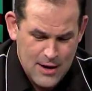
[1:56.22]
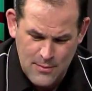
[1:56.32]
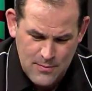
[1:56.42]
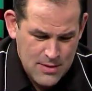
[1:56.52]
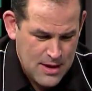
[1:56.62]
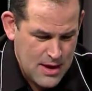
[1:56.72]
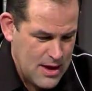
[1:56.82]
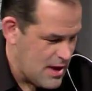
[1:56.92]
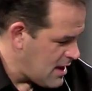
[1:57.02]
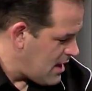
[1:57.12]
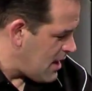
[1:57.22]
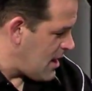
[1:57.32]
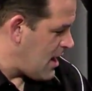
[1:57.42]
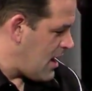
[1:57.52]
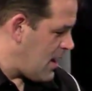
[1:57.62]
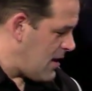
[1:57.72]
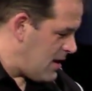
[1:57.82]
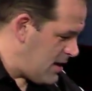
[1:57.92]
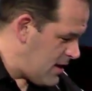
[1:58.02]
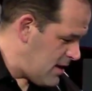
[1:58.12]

So in case you forget your BlueAnt?